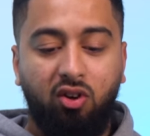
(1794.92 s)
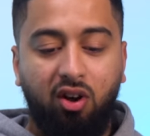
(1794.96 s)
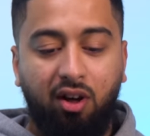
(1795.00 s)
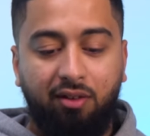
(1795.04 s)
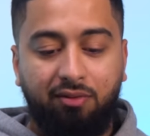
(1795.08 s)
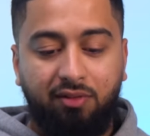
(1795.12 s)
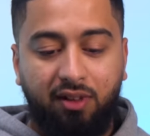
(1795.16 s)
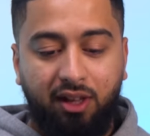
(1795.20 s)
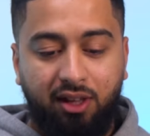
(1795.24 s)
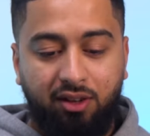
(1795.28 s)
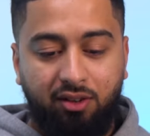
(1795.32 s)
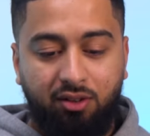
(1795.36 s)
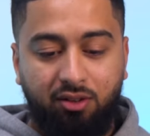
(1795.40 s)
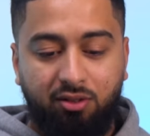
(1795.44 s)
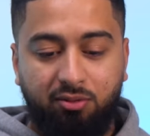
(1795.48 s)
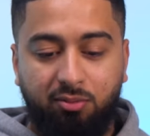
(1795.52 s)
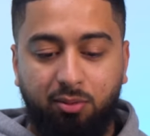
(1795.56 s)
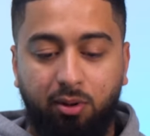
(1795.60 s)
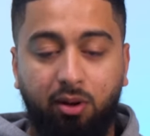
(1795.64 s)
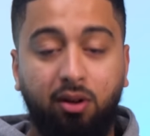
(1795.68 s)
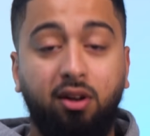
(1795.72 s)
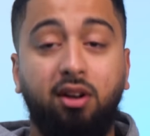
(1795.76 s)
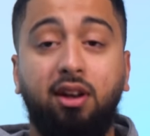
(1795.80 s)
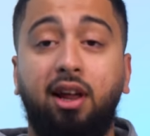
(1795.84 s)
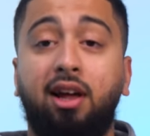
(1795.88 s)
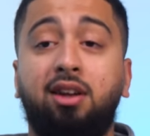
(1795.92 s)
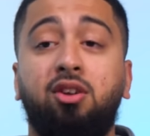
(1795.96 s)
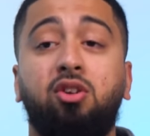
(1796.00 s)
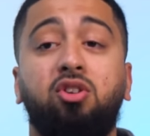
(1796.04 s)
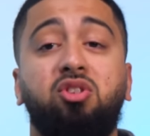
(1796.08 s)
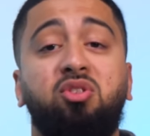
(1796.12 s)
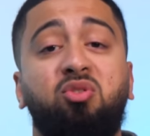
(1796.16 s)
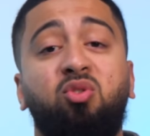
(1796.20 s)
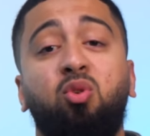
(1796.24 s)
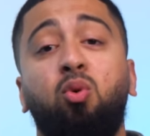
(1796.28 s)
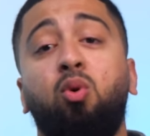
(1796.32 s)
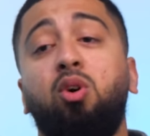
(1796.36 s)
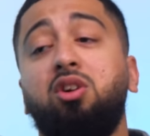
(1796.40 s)
love Nando's. Man. Yeah. Nando's,
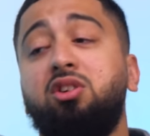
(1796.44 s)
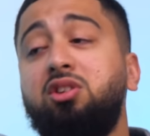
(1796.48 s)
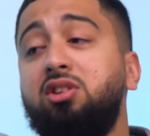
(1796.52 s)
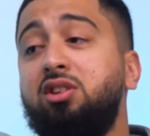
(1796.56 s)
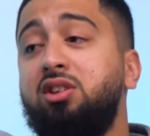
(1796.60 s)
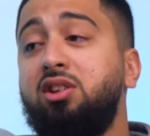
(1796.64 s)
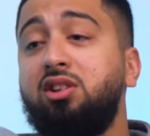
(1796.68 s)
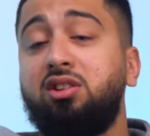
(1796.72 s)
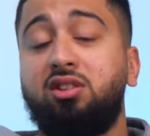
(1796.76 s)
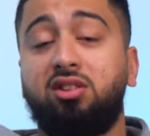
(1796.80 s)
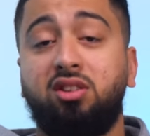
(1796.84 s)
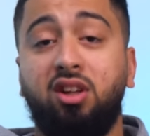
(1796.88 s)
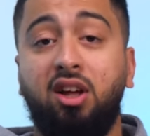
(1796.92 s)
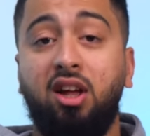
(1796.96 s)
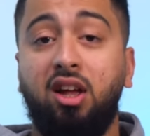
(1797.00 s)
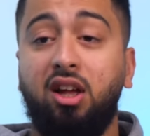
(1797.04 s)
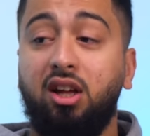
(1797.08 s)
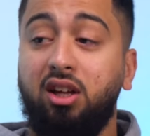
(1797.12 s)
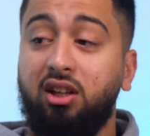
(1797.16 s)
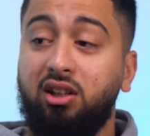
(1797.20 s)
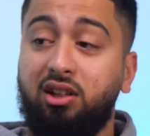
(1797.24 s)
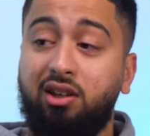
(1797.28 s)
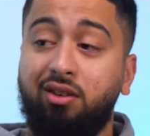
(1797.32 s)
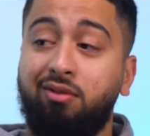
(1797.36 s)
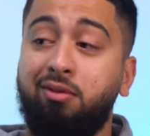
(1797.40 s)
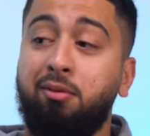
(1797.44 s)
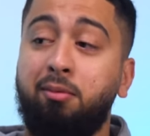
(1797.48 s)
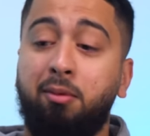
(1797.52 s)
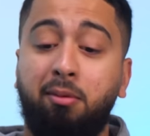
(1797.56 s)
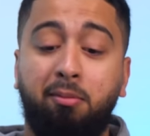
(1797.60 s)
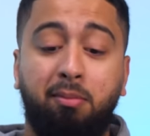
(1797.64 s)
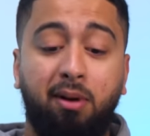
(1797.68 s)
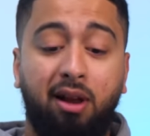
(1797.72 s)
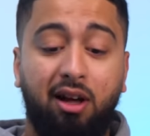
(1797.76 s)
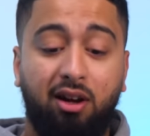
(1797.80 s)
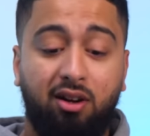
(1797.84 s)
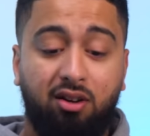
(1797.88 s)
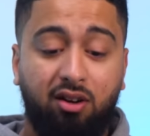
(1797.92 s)
if you're watching this, give him we a
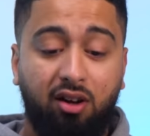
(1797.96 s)
black